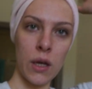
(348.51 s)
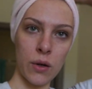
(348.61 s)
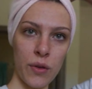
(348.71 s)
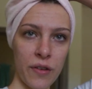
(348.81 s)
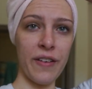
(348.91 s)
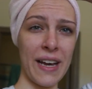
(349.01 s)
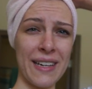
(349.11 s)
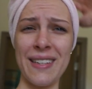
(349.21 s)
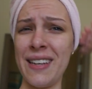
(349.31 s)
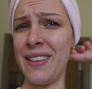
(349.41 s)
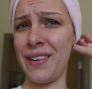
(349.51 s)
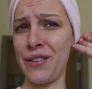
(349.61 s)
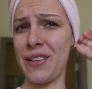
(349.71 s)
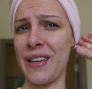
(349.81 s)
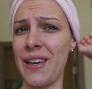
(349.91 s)
Ignore the fact that I
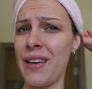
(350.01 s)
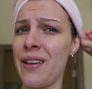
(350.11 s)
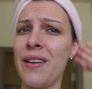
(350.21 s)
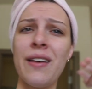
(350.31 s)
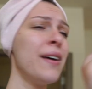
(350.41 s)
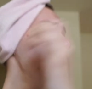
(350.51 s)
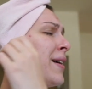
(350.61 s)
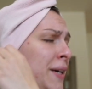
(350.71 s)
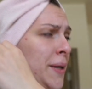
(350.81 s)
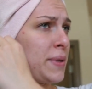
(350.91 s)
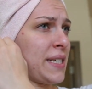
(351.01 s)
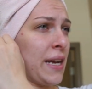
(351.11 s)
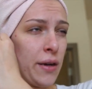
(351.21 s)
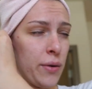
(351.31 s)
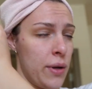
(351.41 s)
look like a
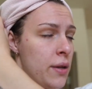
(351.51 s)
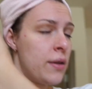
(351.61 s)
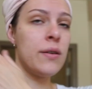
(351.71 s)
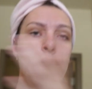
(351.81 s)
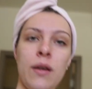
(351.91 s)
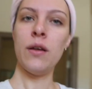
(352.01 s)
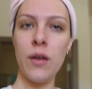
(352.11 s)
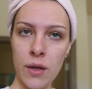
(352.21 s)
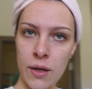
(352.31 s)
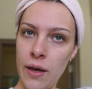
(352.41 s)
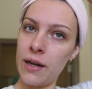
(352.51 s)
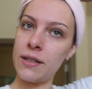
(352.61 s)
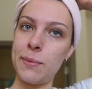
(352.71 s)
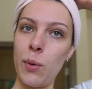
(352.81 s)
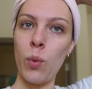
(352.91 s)
potato. Hair
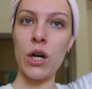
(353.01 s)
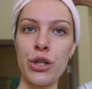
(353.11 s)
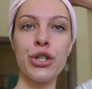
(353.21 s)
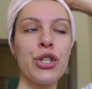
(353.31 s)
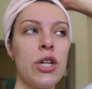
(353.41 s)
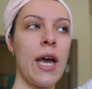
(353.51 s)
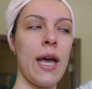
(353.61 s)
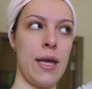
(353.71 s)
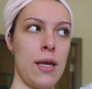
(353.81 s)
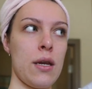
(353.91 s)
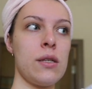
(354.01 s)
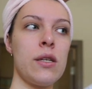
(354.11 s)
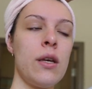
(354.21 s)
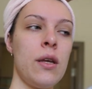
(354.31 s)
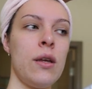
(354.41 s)
has been washed, and
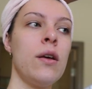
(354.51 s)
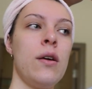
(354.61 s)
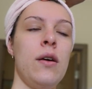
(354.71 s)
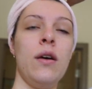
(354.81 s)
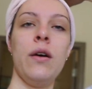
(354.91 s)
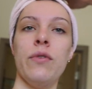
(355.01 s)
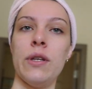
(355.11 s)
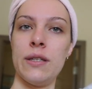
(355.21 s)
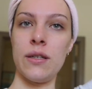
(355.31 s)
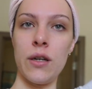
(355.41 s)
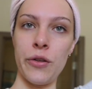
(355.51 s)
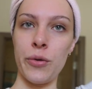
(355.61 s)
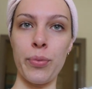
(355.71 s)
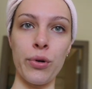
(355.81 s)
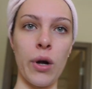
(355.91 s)
realize
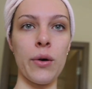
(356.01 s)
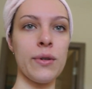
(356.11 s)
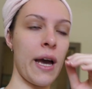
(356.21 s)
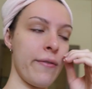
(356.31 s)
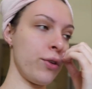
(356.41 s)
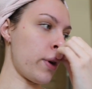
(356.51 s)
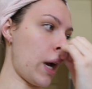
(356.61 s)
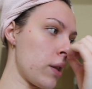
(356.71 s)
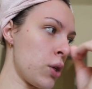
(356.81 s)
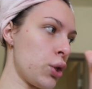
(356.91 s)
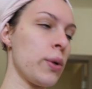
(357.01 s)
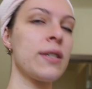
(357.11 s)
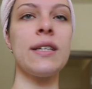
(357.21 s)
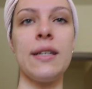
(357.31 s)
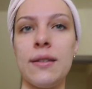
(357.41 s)
another pro to having your hair this
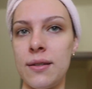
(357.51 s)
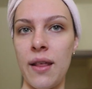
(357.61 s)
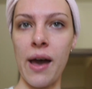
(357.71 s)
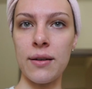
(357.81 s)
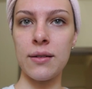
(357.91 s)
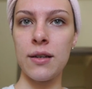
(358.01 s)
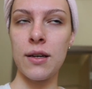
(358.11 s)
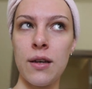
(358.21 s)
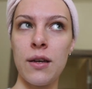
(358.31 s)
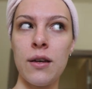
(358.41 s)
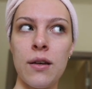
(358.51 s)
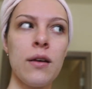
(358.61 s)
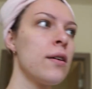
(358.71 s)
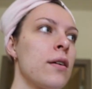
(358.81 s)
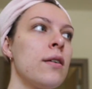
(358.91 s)
short is that
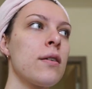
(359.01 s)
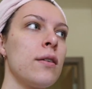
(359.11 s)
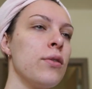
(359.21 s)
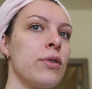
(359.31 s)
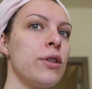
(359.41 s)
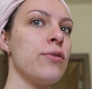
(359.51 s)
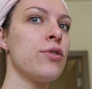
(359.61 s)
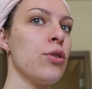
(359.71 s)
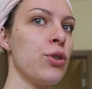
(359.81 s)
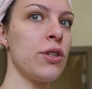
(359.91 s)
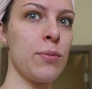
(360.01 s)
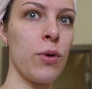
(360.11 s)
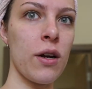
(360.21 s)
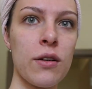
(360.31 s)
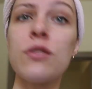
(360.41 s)
you can use so much less
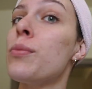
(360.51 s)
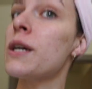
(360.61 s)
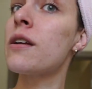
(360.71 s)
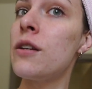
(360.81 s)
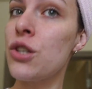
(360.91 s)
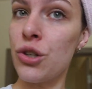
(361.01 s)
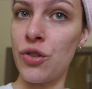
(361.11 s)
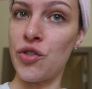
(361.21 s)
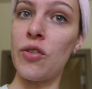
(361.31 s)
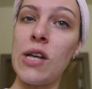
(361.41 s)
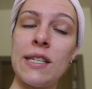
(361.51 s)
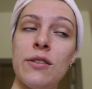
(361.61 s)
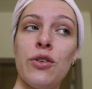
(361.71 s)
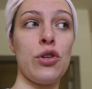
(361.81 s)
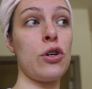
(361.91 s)
product. So my conditioner is gonna
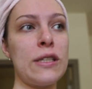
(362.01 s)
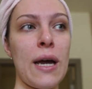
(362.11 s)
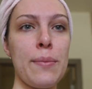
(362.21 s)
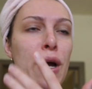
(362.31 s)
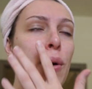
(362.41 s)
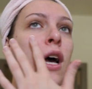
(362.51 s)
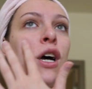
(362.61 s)
last a long time now.